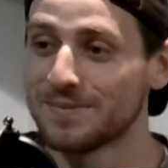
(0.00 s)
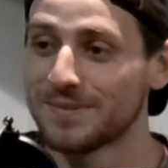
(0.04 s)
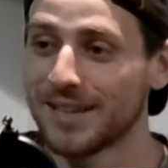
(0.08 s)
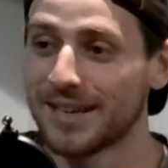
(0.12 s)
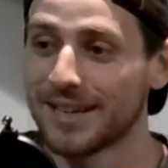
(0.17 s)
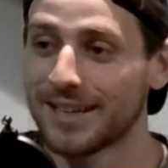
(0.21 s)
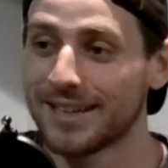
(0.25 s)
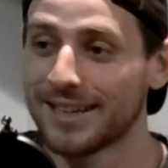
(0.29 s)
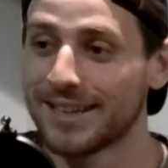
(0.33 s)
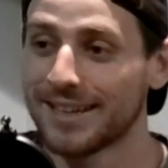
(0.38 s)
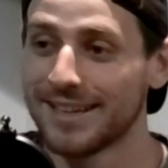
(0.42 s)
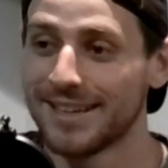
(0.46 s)

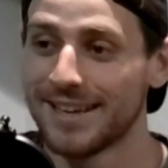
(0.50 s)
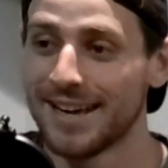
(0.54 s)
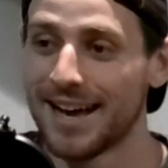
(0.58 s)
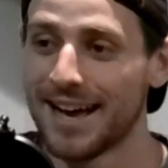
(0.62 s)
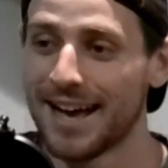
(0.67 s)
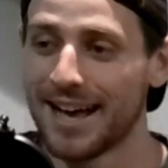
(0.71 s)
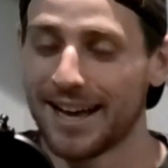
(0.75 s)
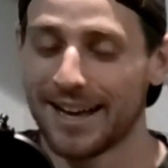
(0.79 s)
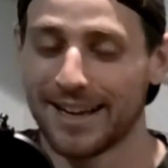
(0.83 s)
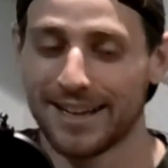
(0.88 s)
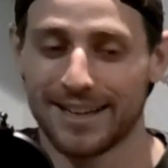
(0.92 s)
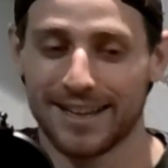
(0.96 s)
Like
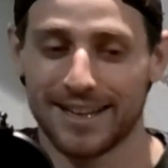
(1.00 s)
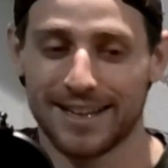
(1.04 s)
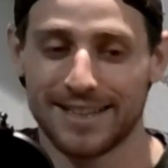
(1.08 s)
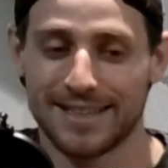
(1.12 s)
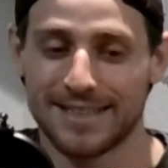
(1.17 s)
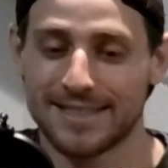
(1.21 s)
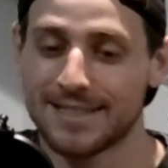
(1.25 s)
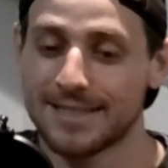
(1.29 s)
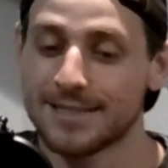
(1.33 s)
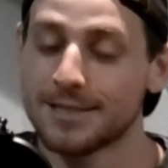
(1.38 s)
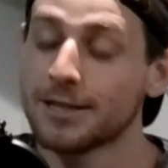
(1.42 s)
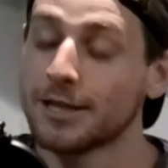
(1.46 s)

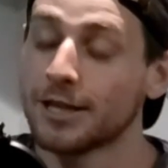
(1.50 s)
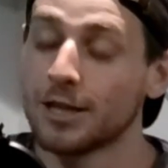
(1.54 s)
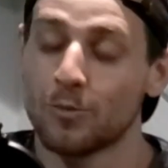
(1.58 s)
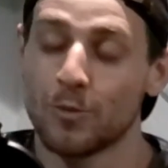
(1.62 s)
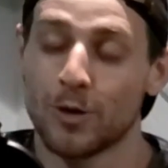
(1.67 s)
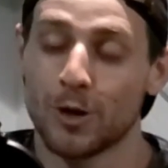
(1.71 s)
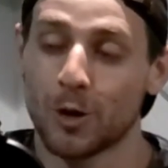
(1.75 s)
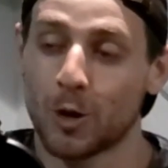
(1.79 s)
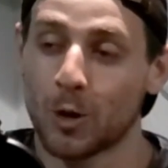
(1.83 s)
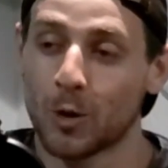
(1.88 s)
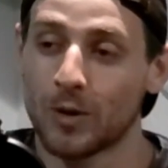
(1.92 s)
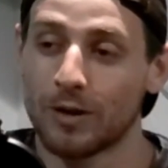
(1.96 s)
this isn't going to
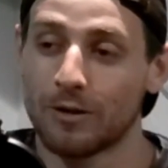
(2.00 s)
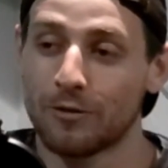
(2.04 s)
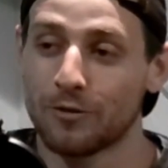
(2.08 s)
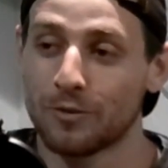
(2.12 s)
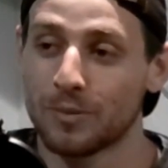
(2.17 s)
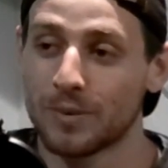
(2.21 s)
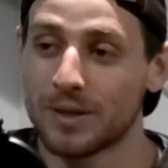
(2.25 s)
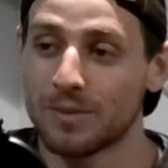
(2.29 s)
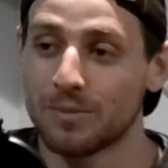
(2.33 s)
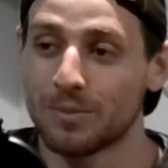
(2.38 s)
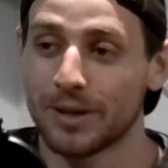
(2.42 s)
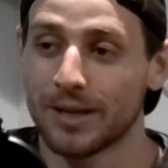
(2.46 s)
be a career for
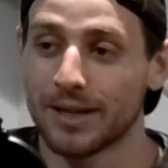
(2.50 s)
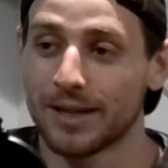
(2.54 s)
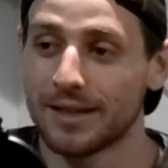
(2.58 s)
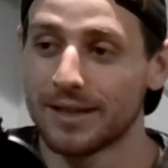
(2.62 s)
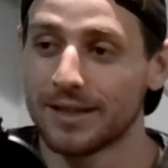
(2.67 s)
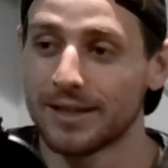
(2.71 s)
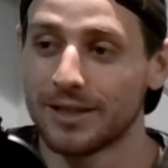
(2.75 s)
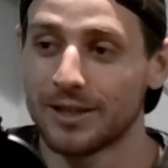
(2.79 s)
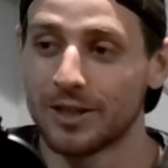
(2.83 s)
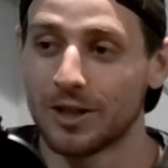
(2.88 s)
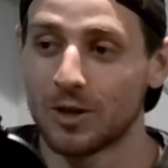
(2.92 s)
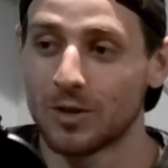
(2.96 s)
me, but
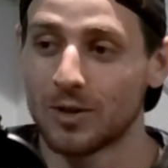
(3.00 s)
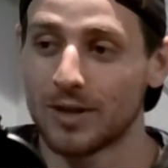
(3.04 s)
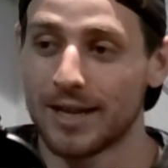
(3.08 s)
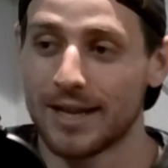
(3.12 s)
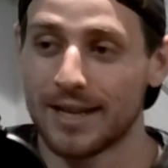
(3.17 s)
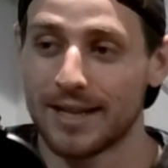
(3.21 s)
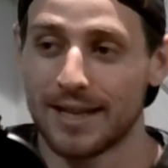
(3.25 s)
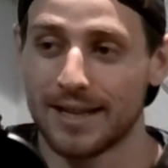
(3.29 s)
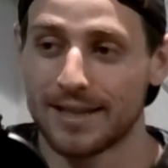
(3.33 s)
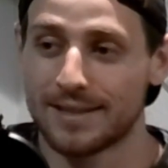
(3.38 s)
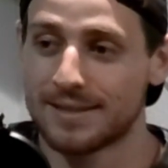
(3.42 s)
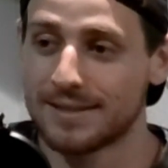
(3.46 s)

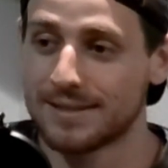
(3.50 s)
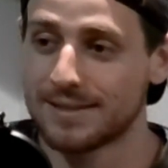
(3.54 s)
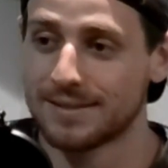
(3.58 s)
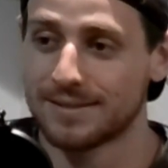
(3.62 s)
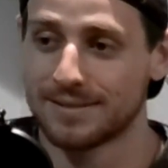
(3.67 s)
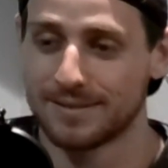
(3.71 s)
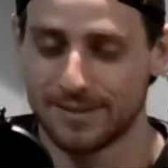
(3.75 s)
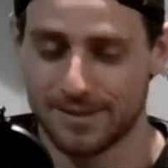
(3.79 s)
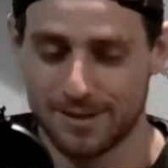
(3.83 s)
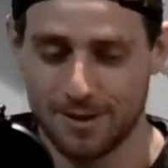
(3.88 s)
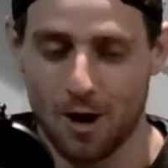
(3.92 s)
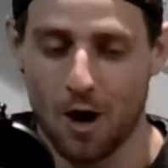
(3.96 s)
it's
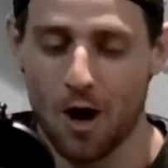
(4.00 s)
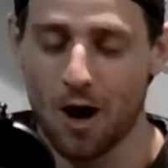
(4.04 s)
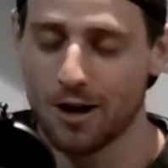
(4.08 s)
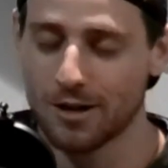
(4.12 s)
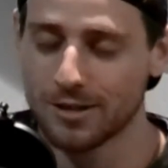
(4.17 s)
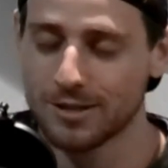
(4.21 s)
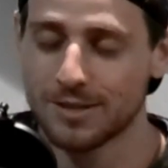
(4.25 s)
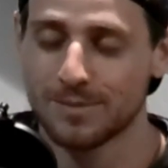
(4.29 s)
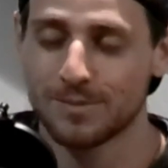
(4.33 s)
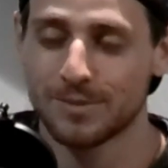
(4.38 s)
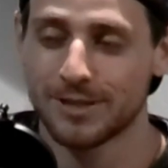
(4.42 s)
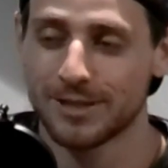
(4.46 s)

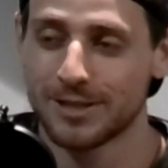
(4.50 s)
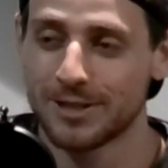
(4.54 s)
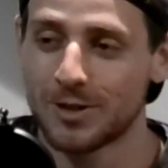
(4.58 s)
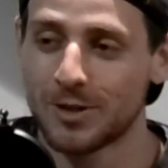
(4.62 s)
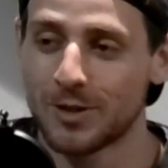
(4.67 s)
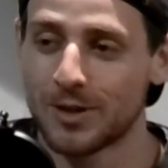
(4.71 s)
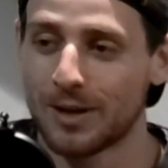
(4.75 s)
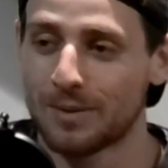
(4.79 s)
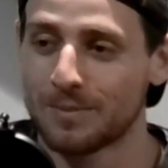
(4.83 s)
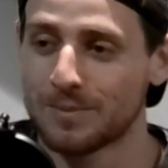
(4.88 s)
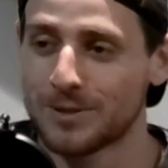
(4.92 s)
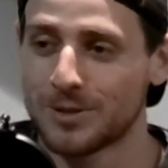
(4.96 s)
awesome to do,
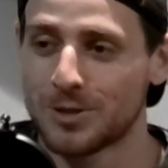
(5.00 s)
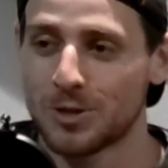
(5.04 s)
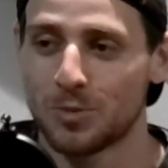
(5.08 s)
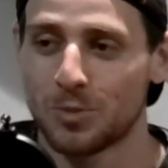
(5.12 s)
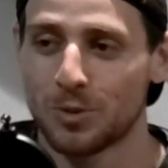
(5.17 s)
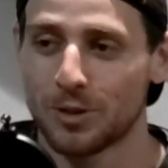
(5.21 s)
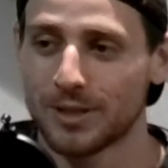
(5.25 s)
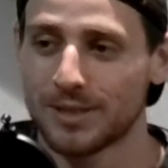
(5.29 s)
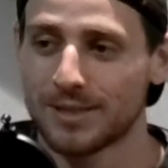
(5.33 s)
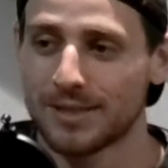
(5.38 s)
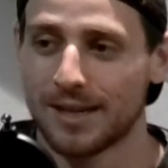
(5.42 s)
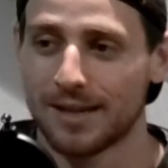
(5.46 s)
and I'm
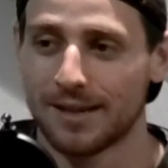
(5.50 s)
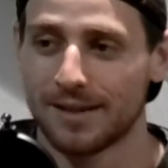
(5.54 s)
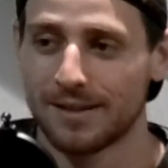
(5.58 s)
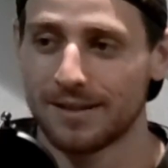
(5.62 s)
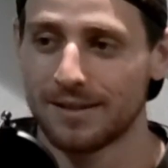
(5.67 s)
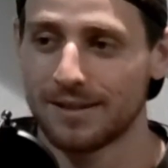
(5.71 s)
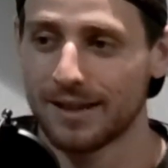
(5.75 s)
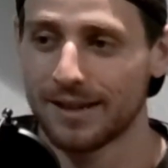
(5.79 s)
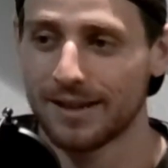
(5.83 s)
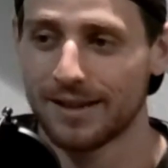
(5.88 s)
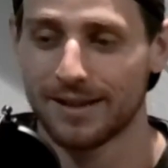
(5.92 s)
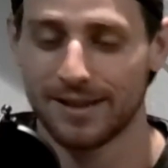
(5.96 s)
super excited.
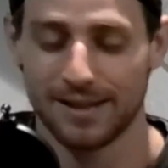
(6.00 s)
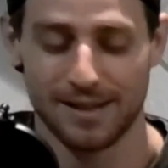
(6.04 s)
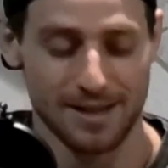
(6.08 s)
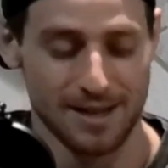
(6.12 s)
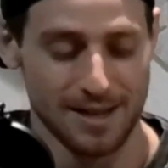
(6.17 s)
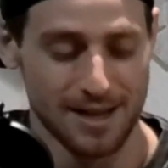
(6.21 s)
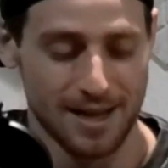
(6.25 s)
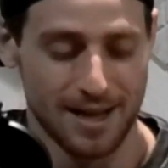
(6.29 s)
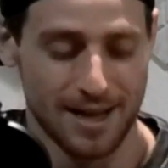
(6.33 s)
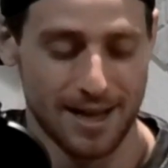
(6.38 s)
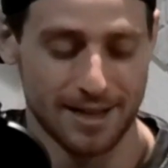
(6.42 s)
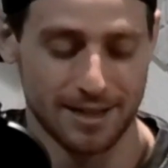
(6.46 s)
Like
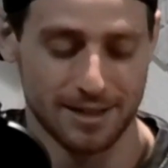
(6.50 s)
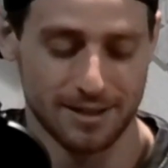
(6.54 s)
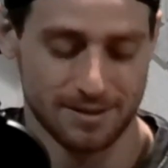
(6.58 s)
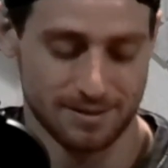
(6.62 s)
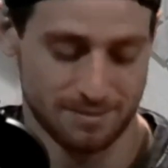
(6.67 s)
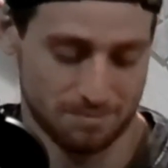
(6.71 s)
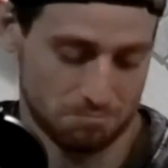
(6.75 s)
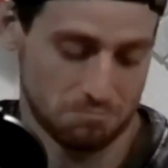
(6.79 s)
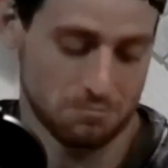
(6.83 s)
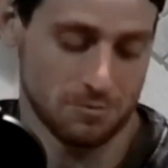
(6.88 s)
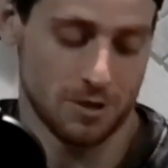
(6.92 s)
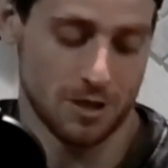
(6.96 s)
it
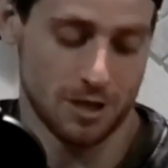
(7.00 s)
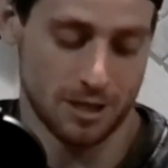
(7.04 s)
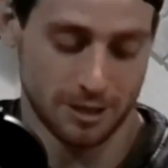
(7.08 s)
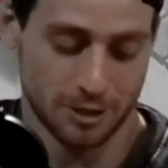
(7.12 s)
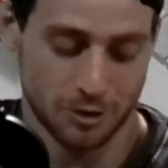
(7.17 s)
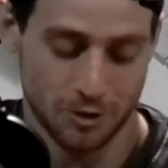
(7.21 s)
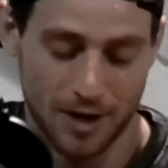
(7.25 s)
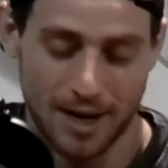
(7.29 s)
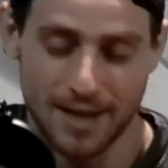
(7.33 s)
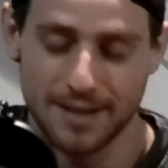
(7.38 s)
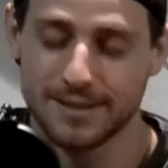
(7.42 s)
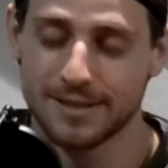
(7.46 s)

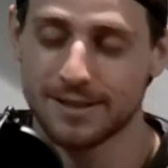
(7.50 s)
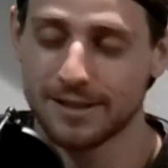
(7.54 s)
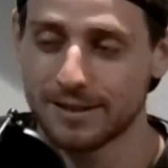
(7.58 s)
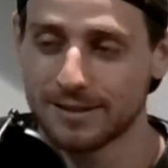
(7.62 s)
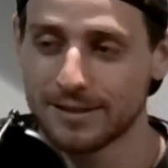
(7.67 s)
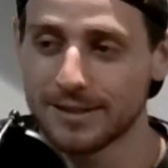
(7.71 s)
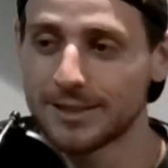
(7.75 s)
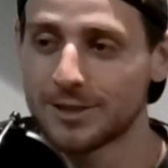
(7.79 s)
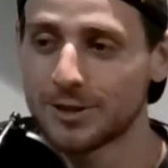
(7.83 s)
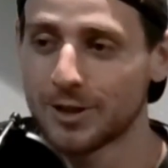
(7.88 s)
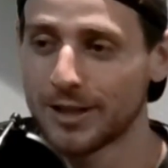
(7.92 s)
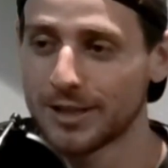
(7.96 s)

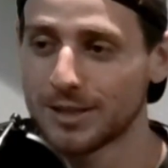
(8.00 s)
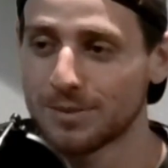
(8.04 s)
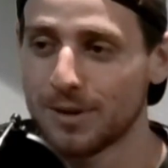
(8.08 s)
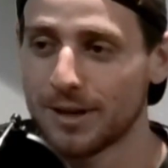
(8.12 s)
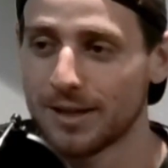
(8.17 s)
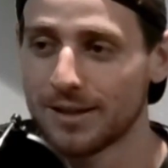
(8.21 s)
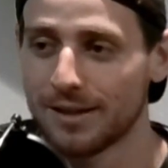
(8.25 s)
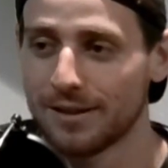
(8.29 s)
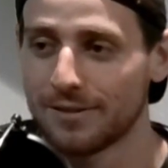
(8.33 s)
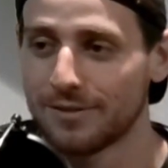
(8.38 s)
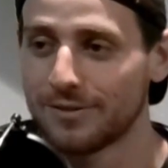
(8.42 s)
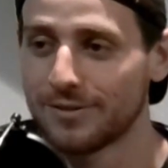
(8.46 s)
drastically changed my life.